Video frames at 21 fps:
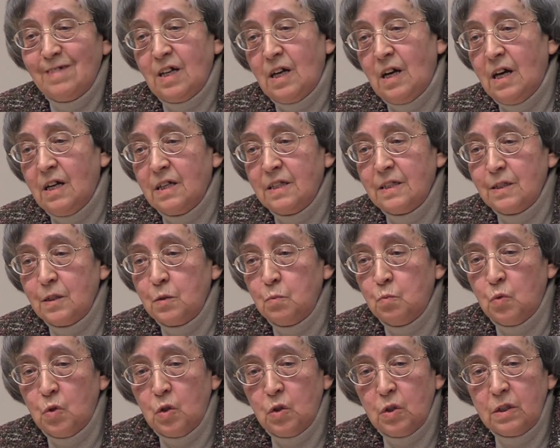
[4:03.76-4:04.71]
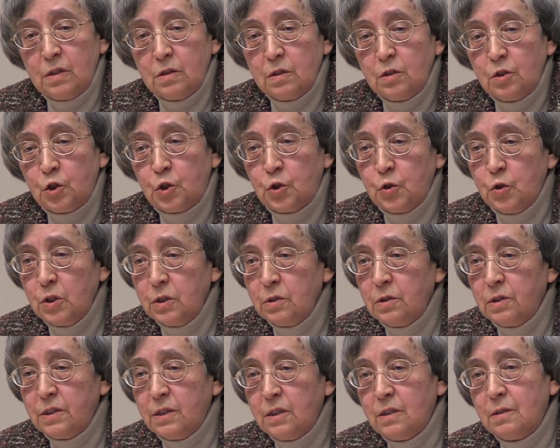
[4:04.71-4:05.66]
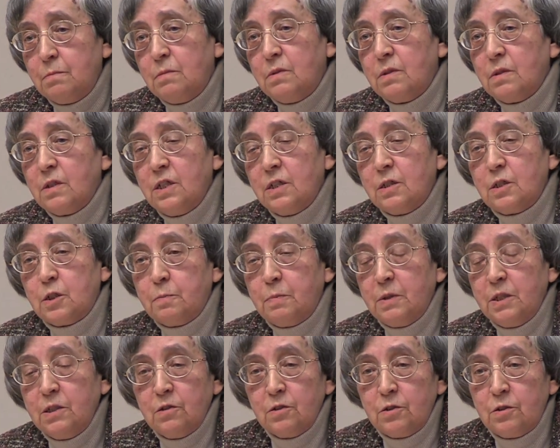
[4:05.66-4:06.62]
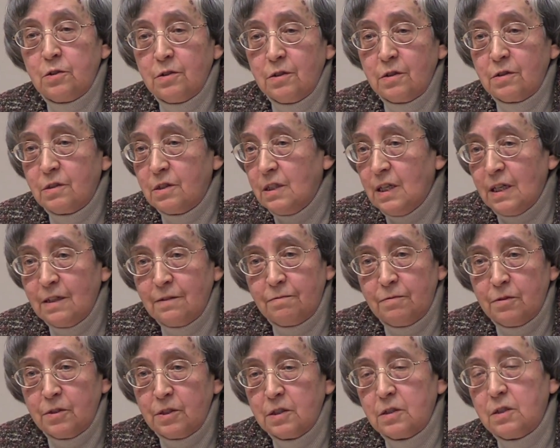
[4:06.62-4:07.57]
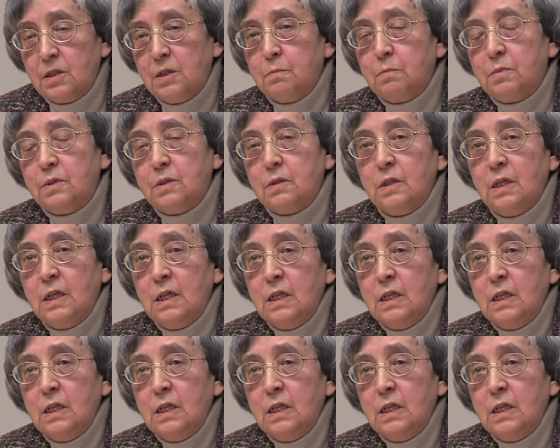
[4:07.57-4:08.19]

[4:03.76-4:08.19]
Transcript: other more short-term expenditures, like, for example,